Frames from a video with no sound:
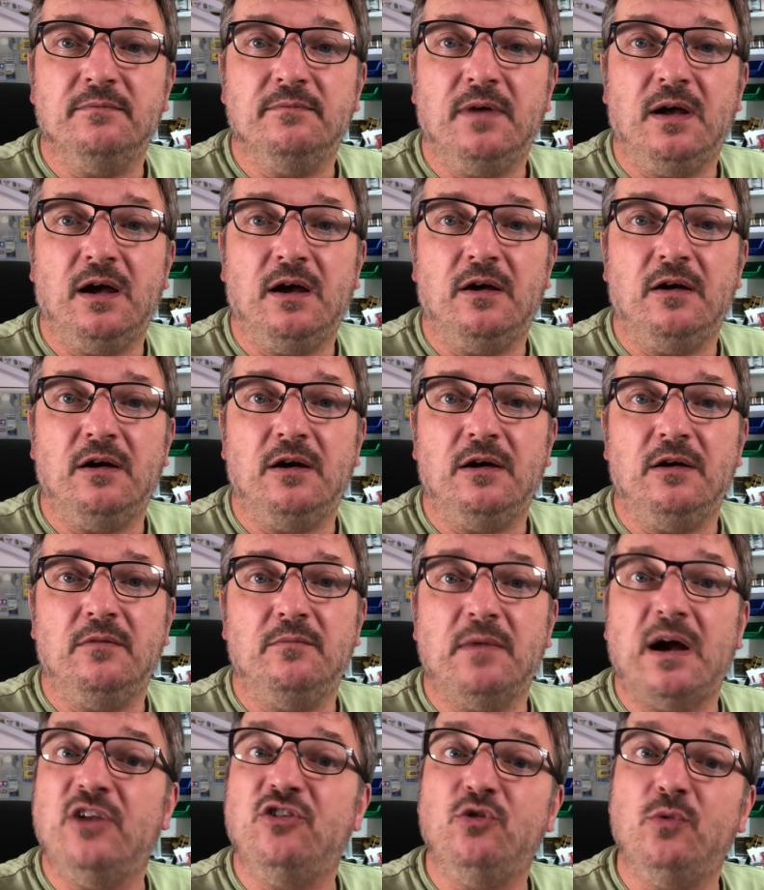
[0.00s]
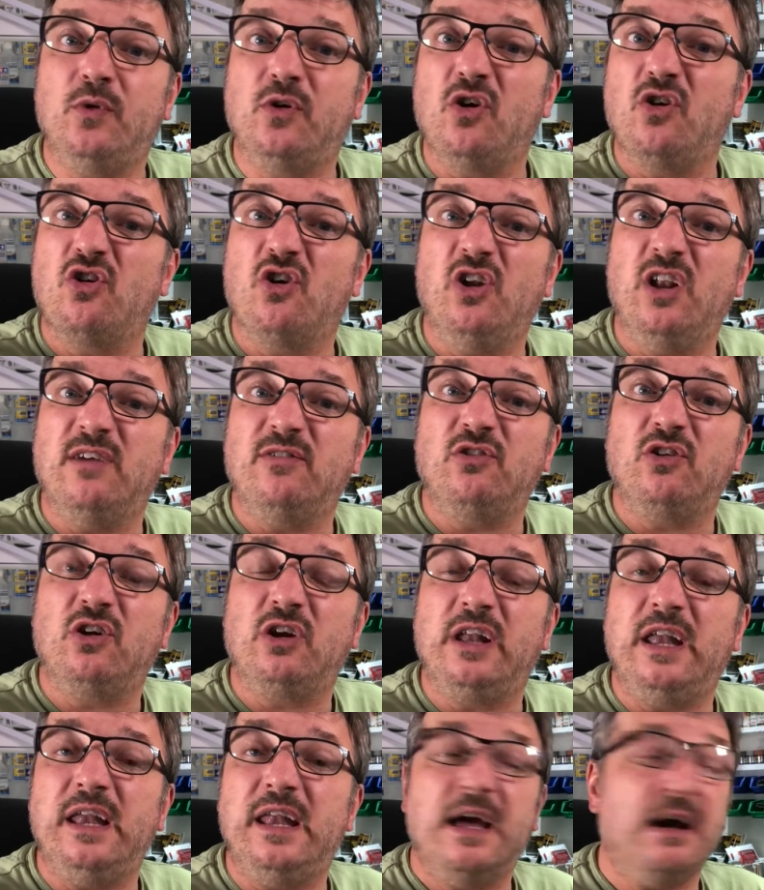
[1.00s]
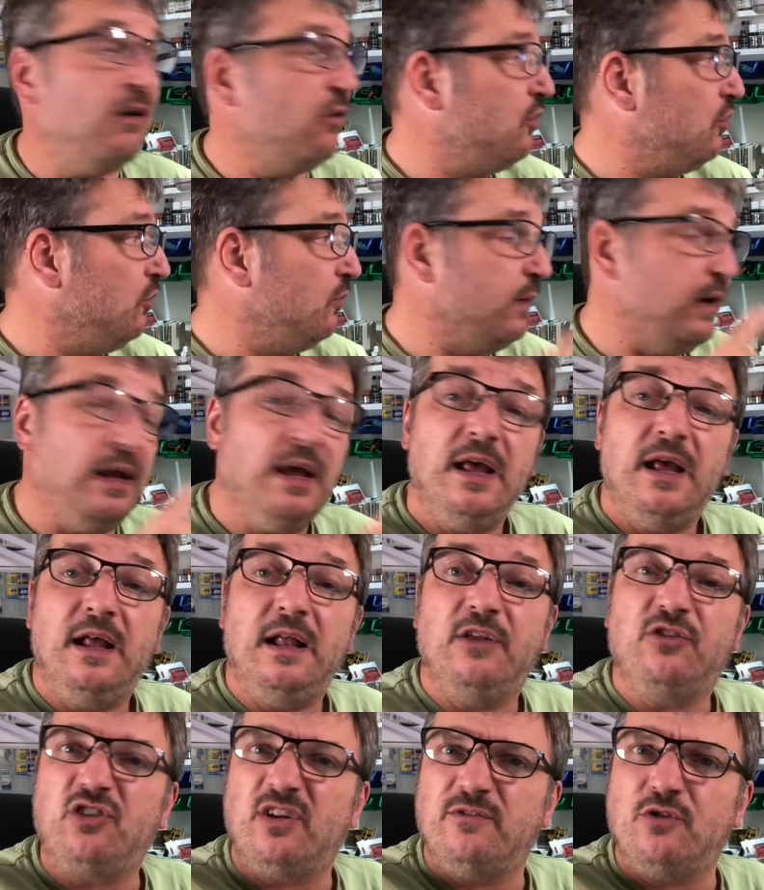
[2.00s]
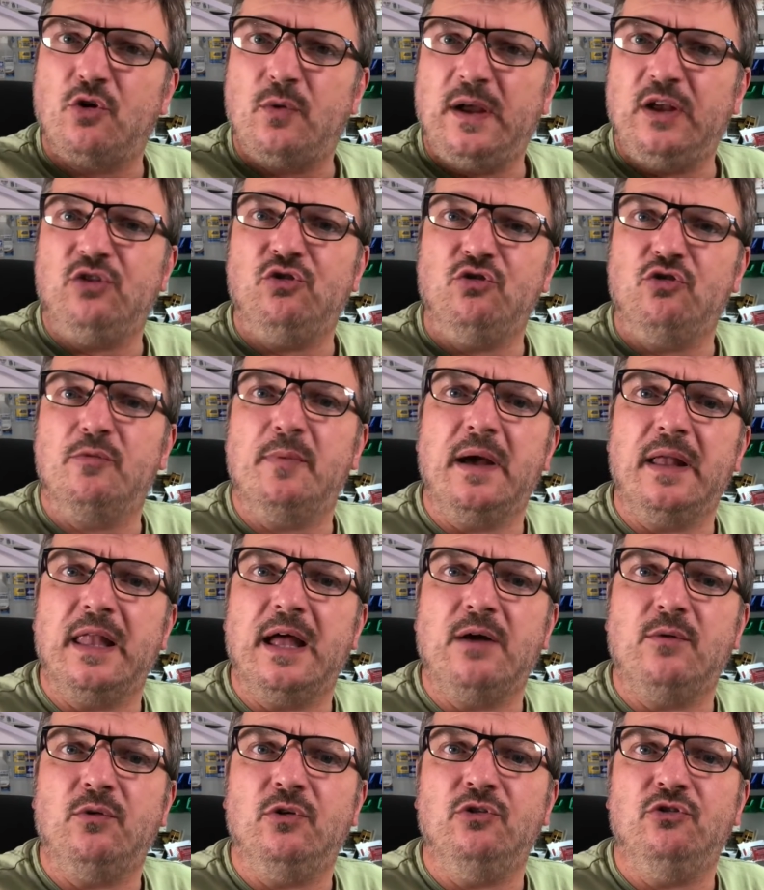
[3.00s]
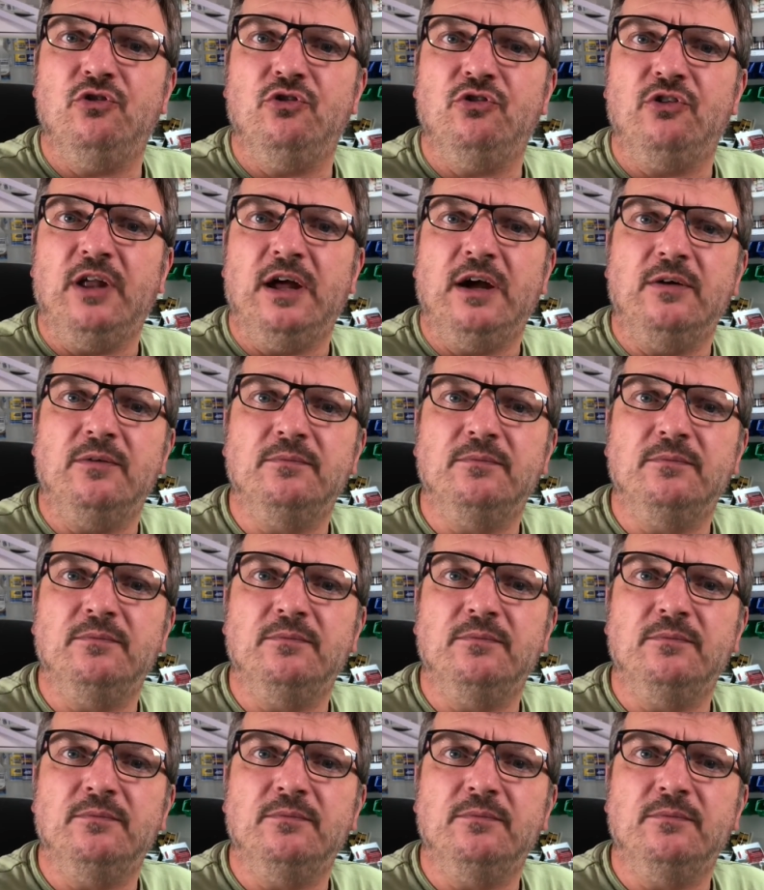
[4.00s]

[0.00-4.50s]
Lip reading: Actually, we could go and have a look at it now, couldn't we? Let's go have a quick talk about that one just now.